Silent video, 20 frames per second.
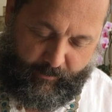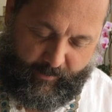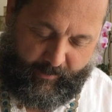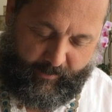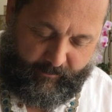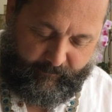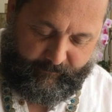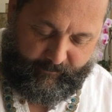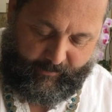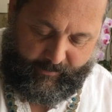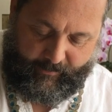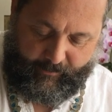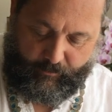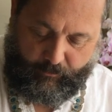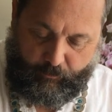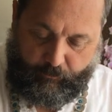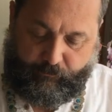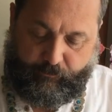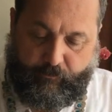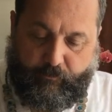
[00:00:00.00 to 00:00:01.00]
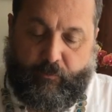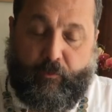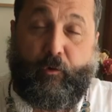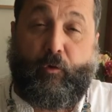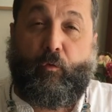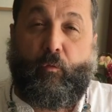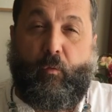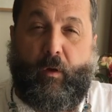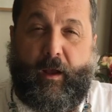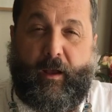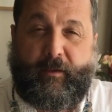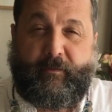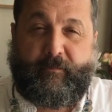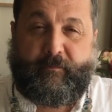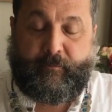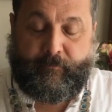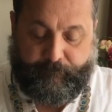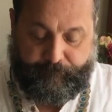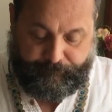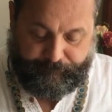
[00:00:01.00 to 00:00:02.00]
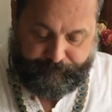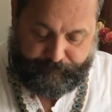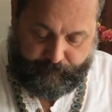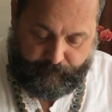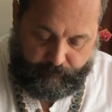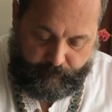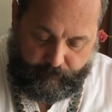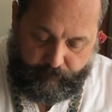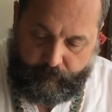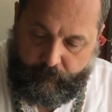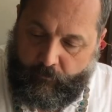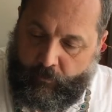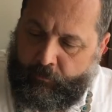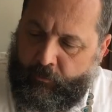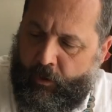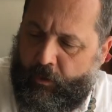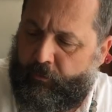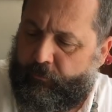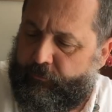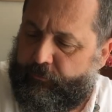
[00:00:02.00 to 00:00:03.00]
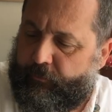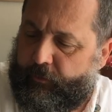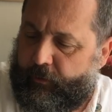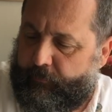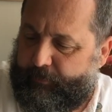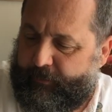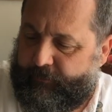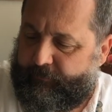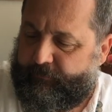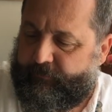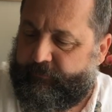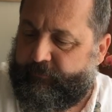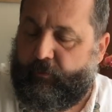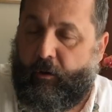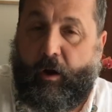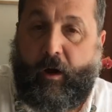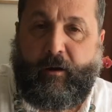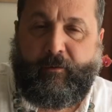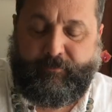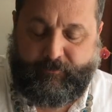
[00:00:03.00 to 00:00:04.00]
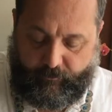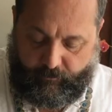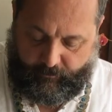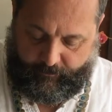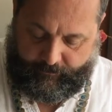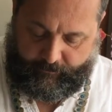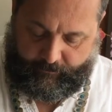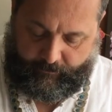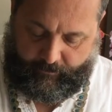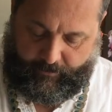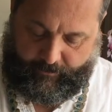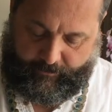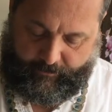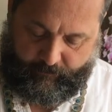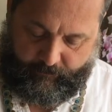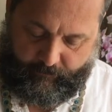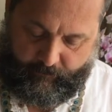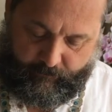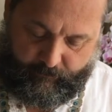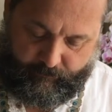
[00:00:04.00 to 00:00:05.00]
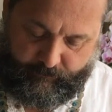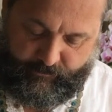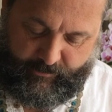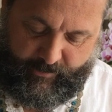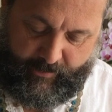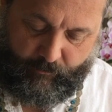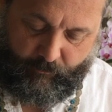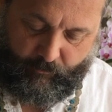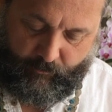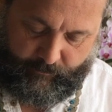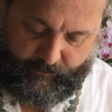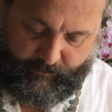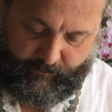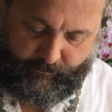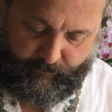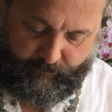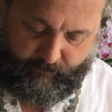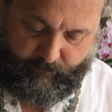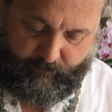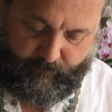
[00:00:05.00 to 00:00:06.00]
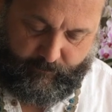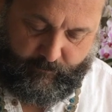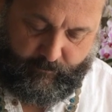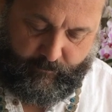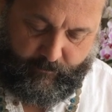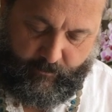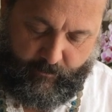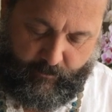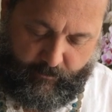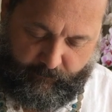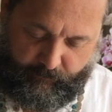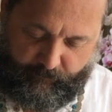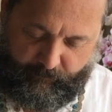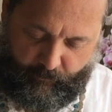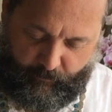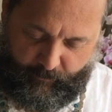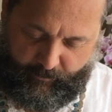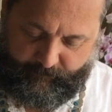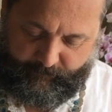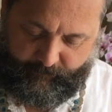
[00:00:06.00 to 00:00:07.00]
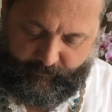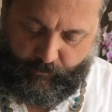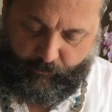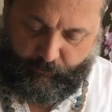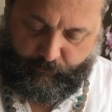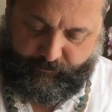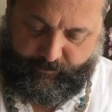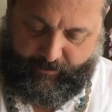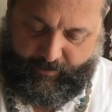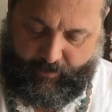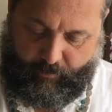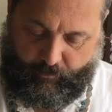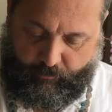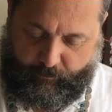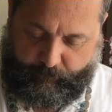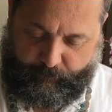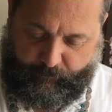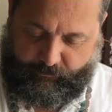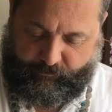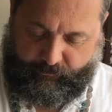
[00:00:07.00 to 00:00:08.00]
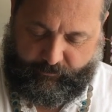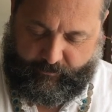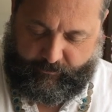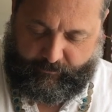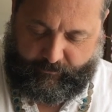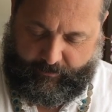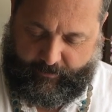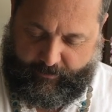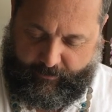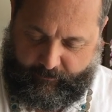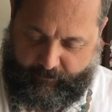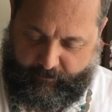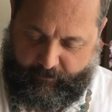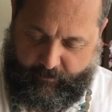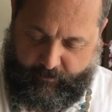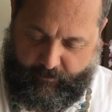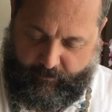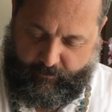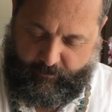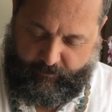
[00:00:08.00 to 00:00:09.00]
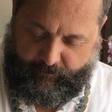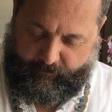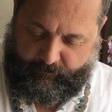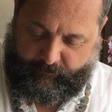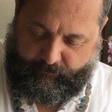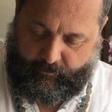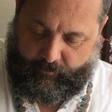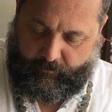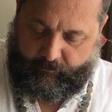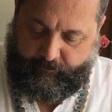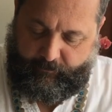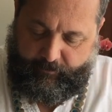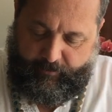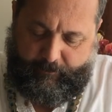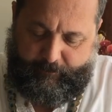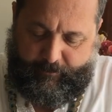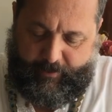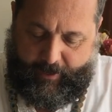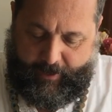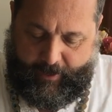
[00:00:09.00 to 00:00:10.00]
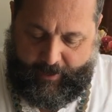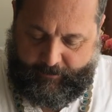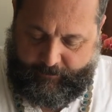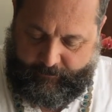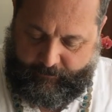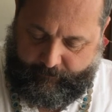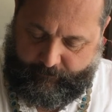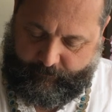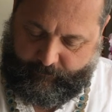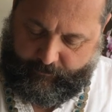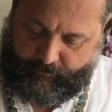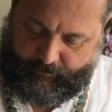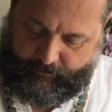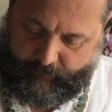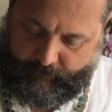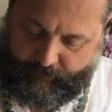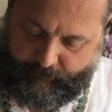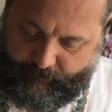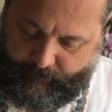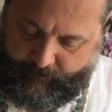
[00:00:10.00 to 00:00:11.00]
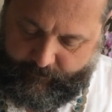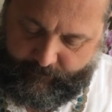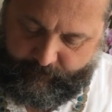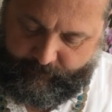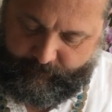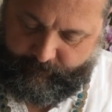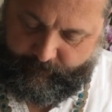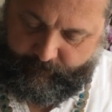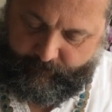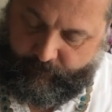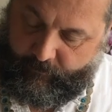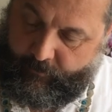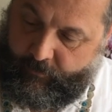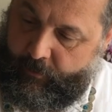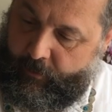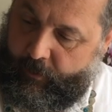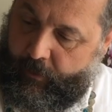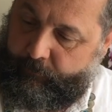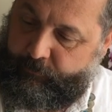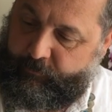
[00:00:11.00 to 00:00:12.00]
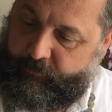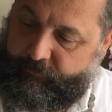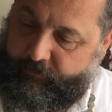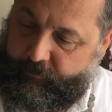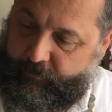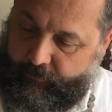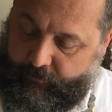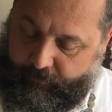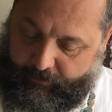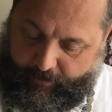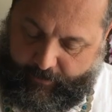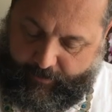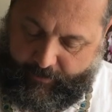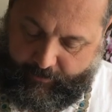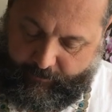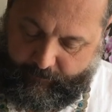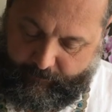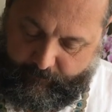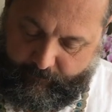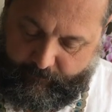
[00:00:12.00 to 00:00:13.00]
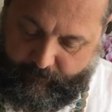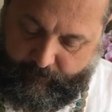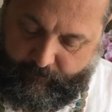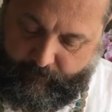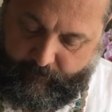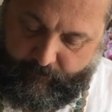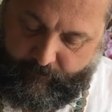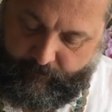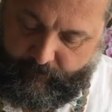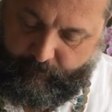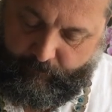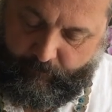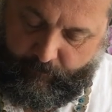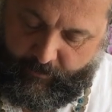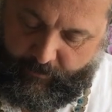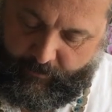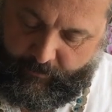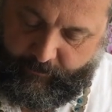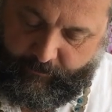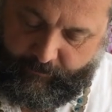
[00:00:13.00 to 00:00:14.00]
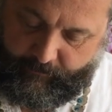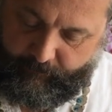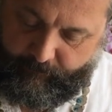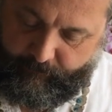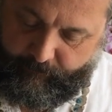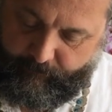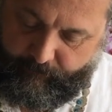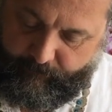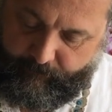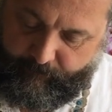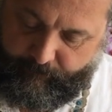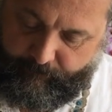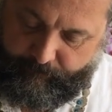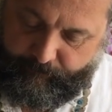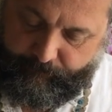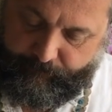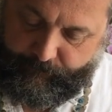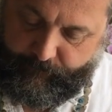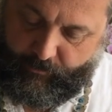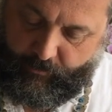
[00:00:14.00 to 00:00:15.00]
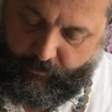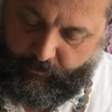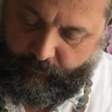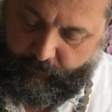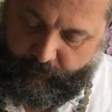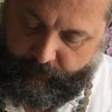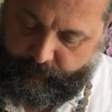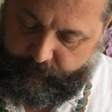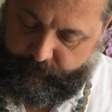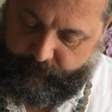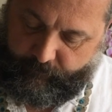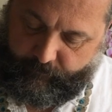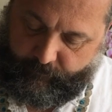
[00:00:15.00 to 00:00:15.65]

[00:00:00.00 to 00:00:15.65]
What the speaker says: as I get closer to the horizon, colors are going to be softer and lighter, generally. So as I go down, I'm just going to let these colors, I think I'm going to add another cloud over there too. I'm just going to let my colors